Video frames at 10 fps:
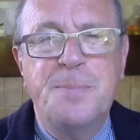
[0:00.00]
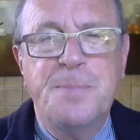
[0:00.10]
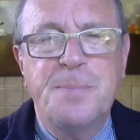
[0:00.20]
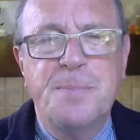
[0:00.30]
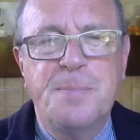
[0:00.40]

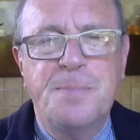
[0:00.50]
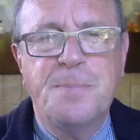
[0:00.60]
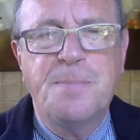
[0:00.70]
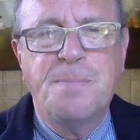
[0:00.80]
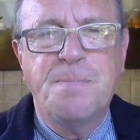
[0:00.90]

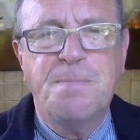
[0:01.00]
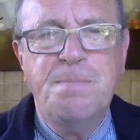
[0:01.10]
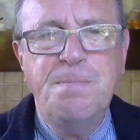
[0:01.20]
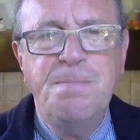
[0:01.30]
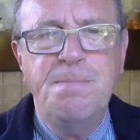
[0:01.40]

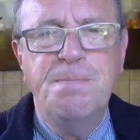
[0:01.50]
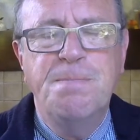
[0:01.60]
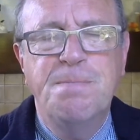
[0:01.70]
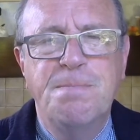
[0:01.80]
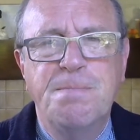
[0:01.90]

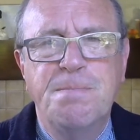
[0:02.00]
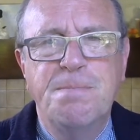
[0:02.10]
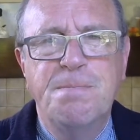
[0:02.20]
Nobody speaks.